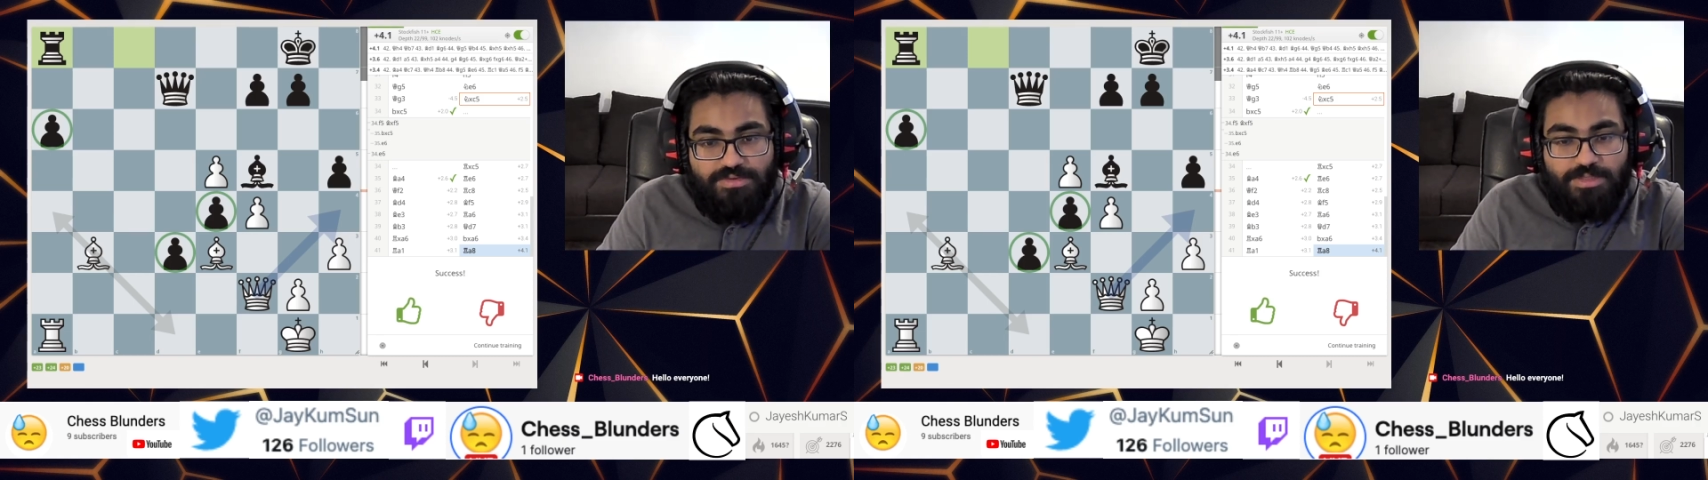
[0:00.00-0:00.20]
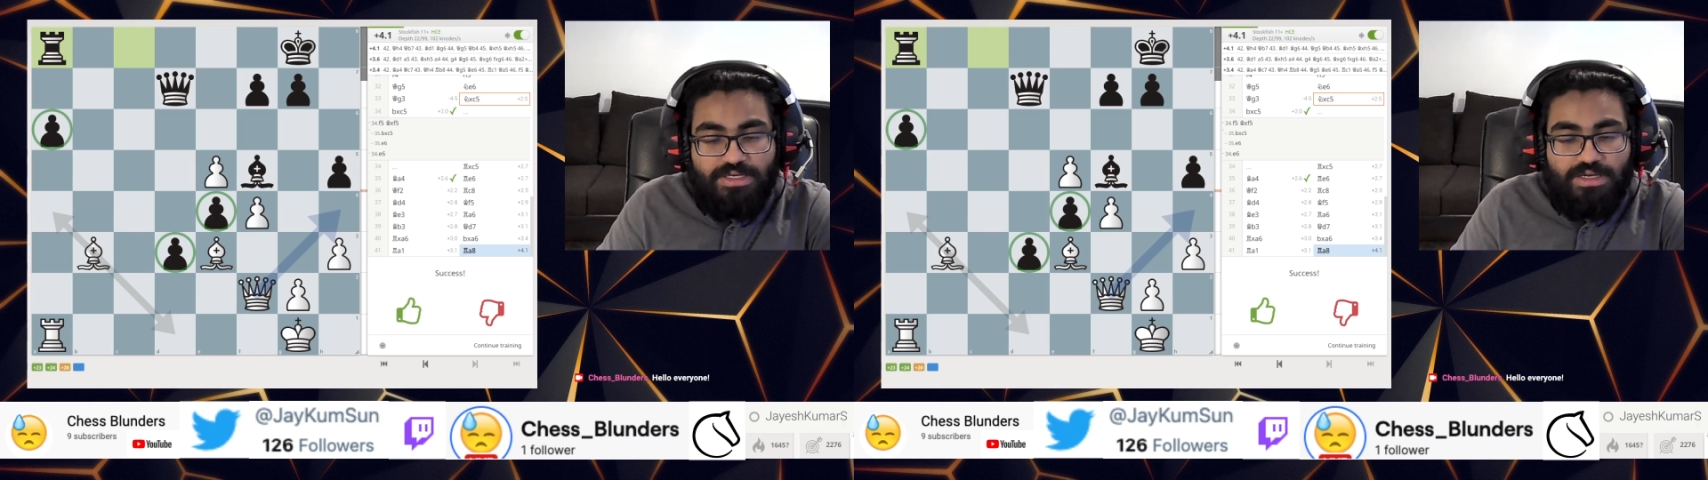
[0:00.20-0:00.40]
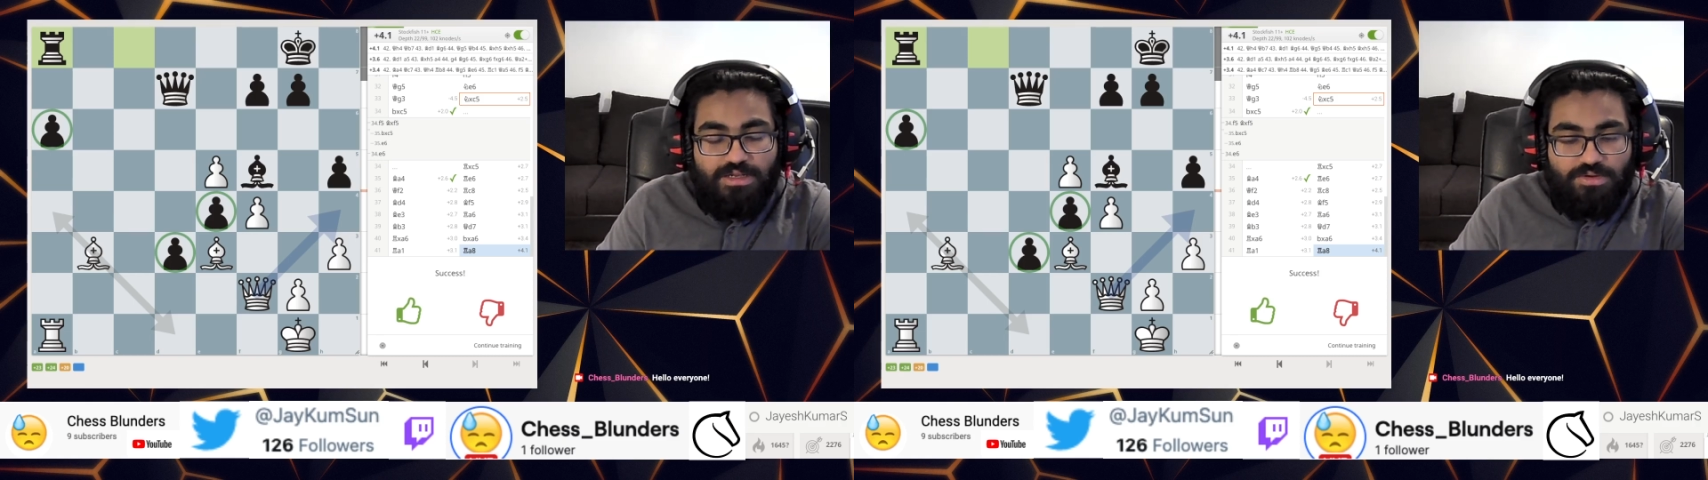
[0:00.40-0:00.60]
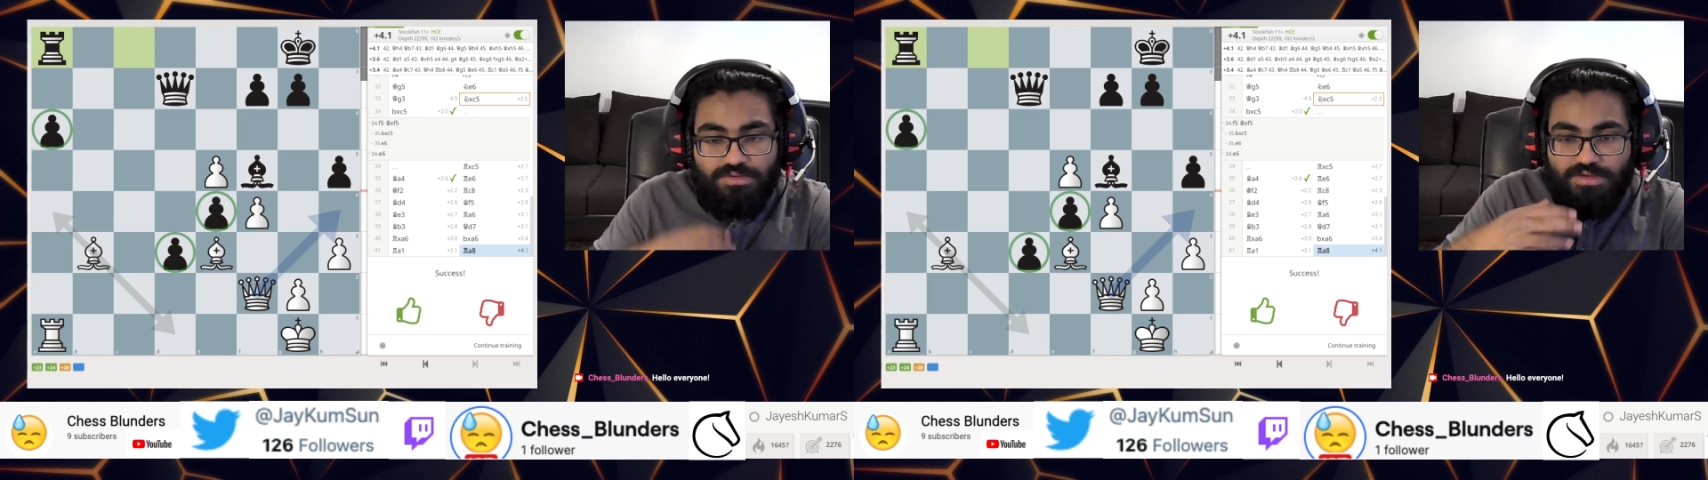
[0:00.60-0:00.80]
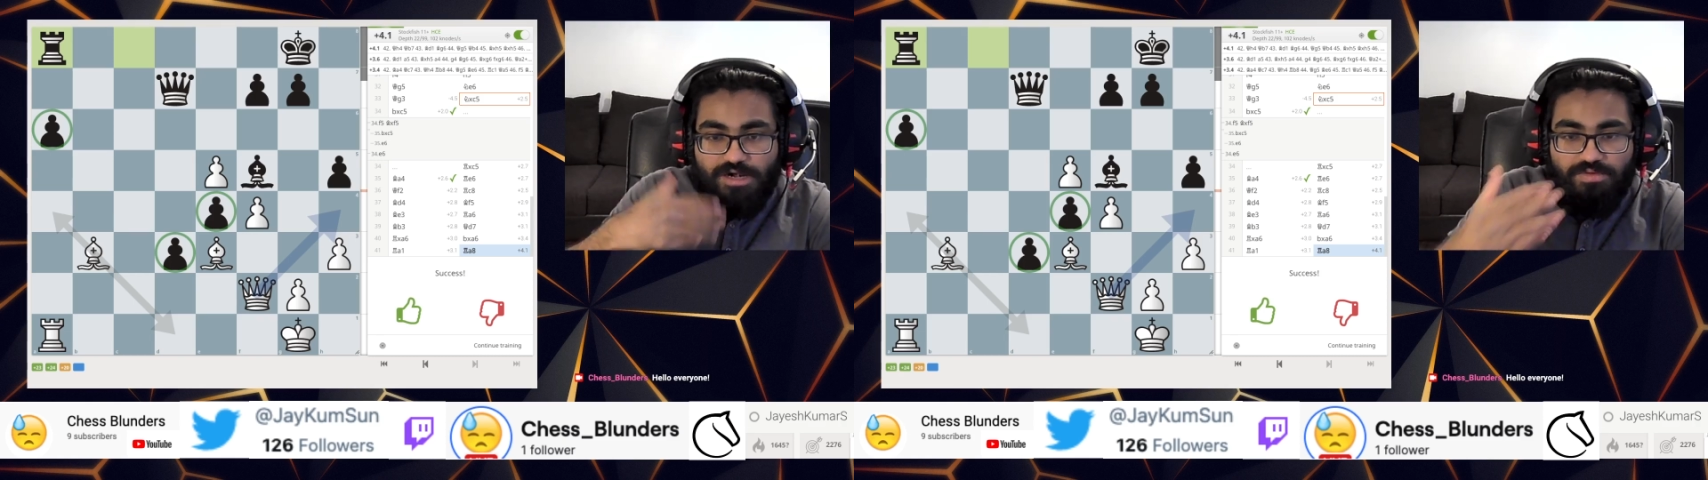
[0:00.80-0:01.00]
material
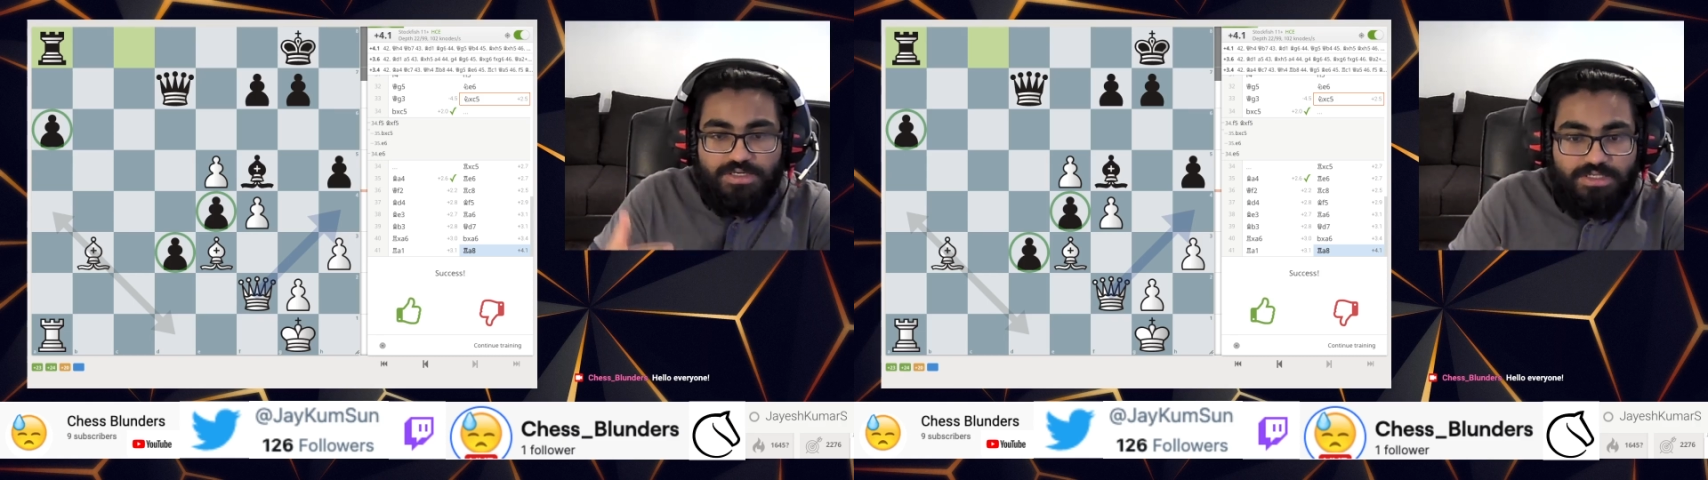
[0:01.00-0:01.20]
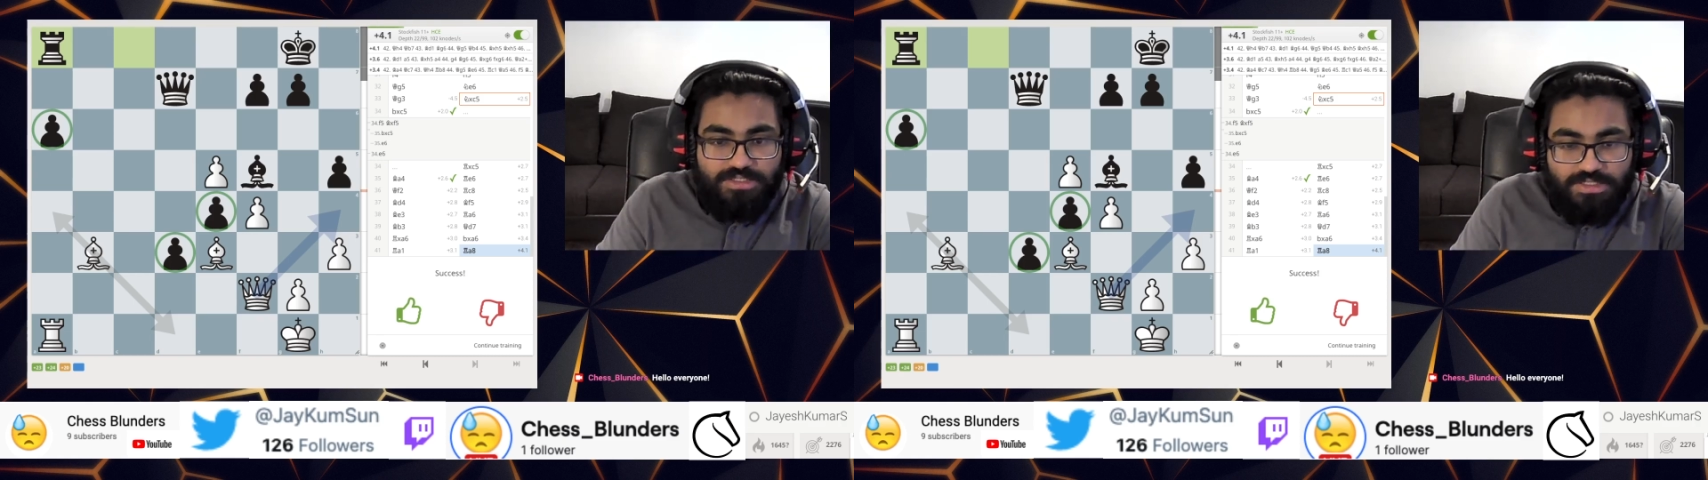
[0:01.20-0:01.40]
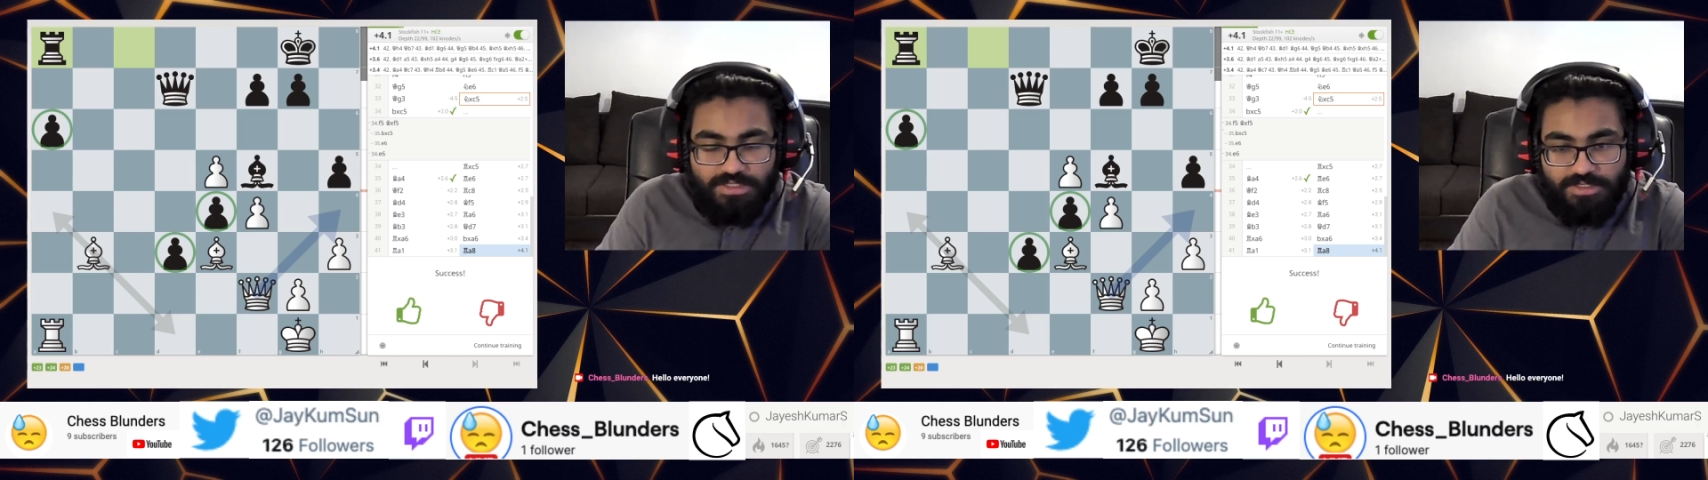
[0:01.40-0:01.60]
advantage.